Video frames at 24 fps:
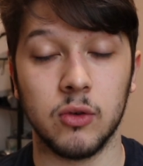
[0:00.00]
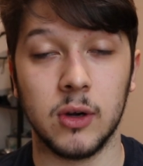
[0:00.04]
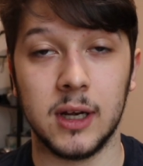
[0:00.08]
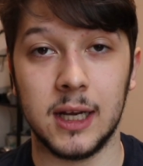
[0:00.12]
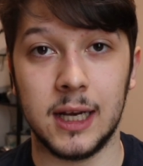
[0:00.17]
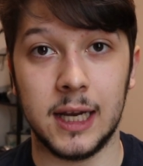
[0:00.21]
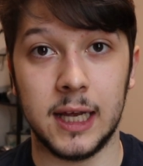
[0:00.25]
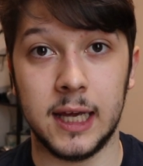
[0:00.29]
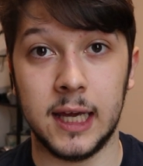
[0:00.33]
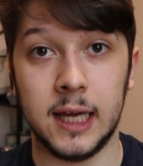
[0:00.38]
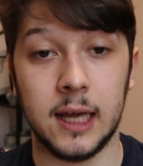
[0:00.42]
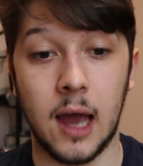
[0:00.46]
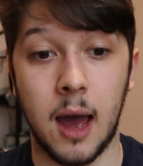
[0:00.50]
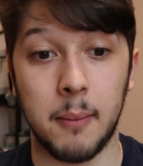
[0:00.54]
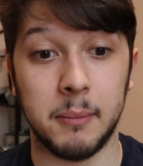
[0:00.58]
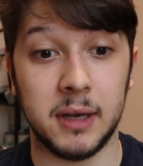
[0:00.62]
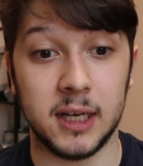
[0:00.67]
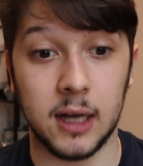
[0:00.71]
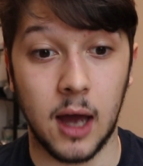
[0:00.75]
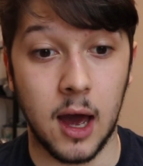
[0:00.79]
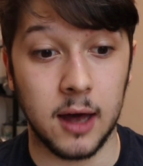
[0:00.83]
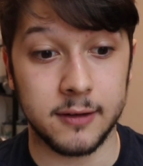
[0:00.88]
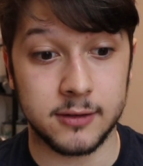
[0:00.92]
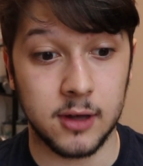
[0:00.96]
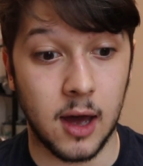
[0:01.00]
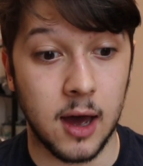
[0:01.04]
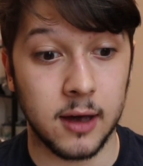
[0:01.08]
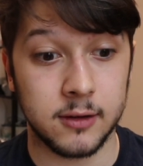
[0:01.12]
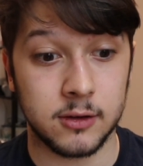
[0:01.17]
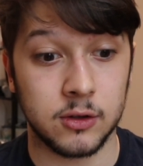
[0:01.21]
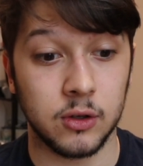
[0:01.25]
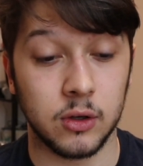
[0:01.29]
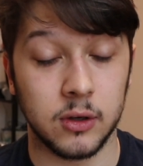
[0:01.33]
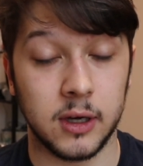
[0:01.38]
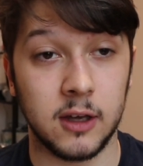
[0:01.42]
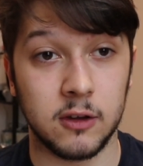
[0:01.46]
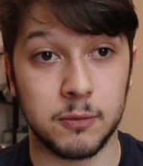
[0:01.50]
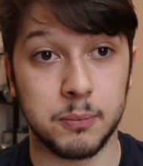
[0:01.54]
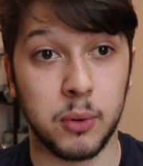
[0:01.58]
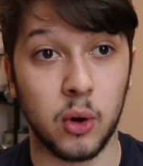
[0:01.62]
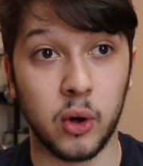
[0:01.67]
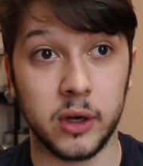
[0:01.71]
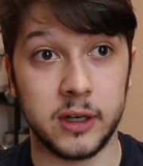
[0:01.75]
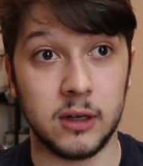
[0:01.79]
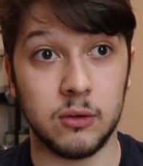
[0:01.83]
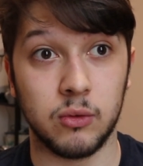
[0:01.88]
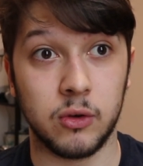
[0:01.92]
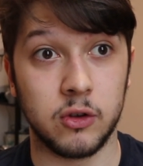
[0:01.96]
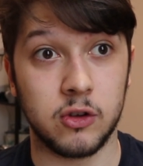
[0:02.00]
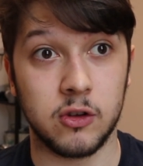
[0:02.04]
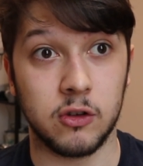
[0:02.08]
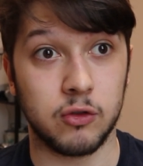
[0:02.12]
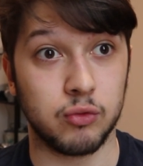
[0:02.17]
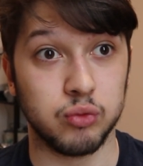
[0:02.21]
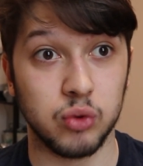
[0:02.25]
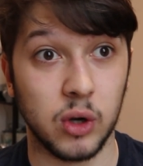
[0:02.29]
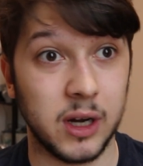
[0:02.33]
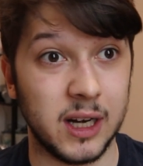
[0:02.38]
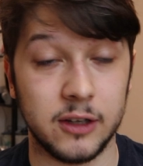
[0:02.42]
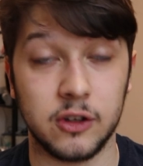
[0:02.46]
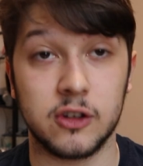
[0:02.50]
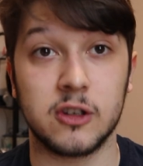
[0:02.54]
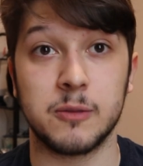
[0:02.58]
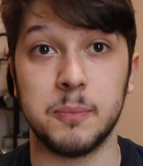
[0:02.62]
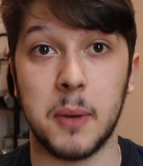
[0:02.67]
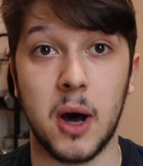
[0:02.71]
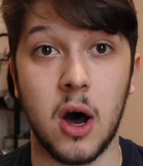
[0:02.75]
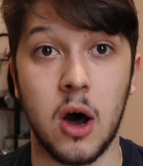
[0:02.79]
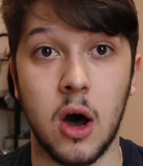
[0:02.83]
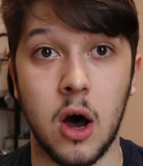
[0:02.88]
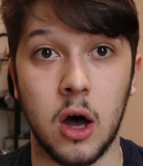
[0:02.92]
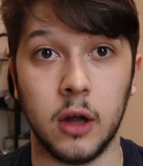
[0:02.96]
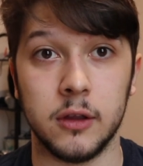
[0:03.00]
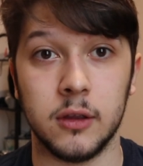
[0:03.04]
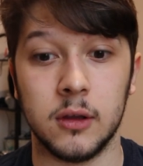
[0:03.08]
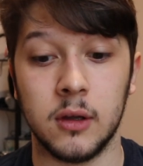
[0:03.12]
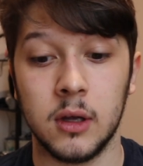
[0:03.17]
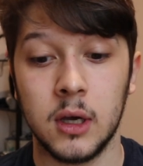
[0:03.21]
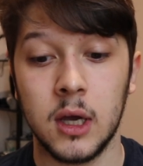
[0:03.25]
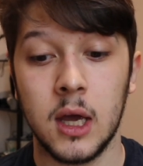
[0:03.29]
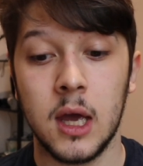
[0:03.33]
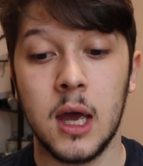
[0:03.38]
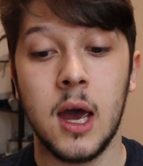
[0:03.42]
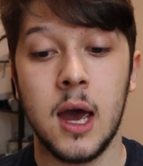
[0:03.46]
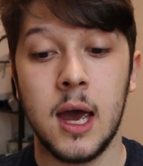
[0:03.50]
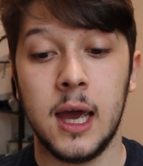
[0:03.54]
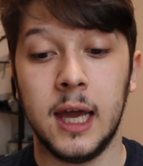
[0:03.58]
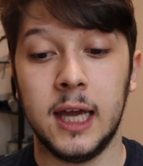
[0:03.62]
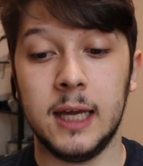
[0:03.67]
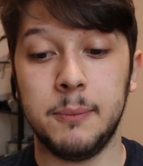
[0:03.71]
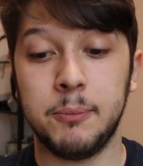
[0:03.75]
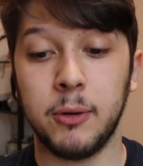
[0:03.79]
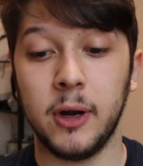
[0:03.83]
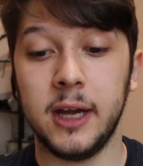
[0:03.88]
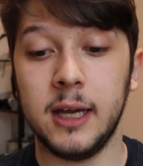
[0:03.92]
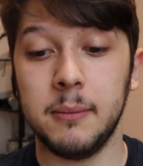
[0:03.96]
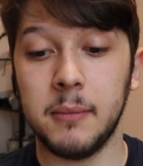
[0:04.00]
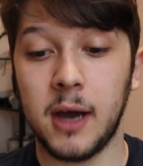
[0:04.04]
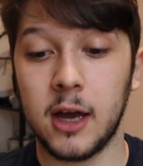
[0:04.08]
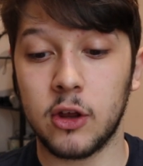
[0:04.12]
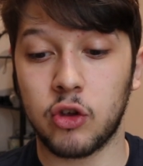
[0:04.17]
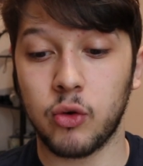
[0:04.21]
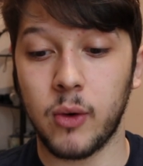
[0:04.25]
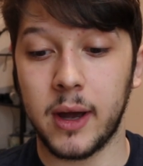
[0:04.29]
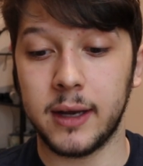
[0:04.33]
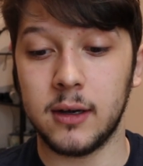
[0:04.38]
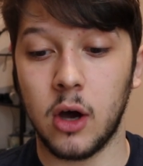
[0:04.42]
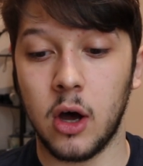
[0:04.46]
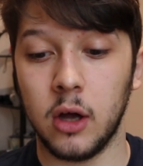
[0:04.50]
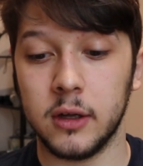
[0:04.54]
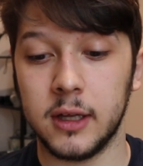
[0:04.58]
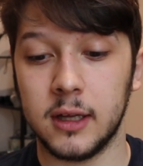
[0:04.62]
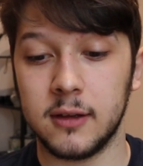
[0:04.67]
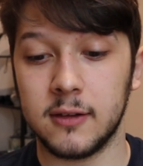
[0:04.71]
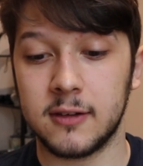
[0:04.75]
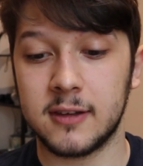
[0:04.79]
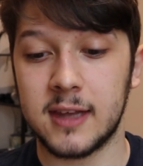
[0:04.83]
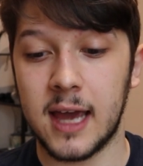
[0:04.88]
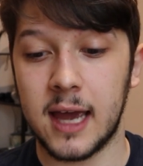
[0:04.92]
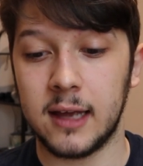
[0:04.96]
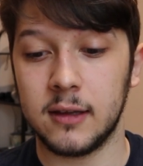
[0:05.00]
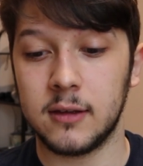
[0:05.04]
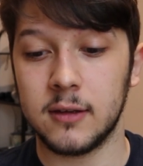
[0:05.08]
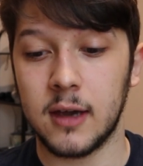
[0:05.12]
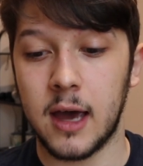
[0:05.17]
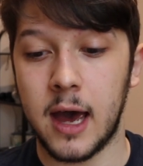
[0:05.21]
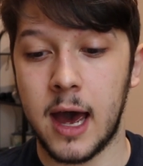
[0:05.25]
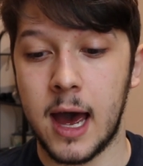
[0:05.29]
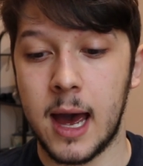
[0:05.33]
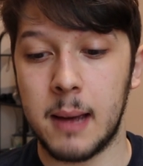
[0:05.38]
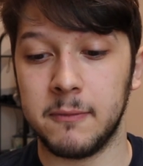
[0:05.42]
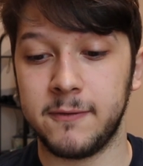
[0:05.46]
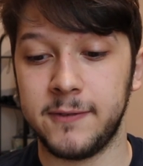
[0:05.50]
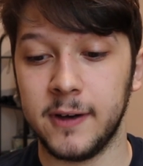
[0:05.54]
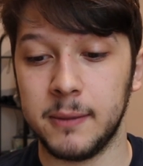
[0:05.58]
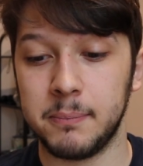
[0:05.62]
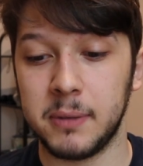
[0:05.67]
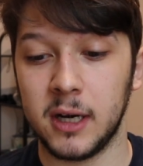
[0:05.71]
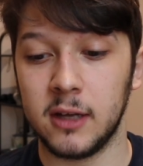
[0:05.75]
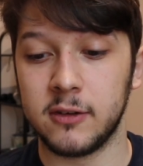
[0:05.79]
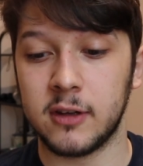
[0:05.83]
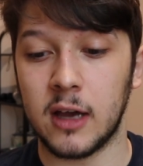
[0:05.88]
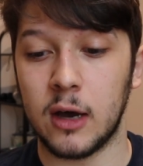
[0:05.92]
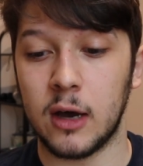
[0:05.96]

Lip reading: really, I thought his point was just really spot on. He pretty much went on and said, footballers